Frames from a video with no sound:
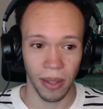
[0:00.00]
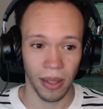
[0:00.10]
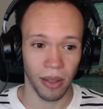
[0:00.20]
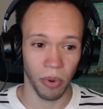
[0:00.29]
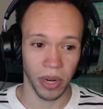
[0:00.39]

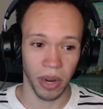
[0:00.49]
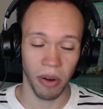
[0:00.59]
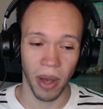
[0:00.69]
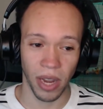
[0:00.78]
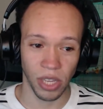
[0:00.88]
Where
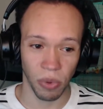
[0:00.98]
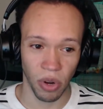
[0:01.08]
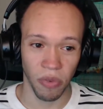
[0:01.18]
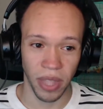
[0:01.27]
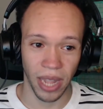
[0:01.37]
Digimon can swing
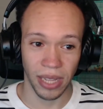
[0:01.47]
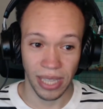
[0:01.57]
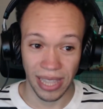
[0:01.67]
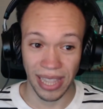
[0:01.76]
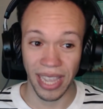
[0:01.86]
over that,
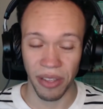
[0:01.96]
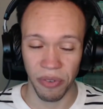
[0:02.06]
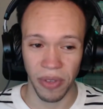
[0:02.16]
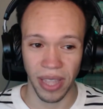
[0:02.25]
live,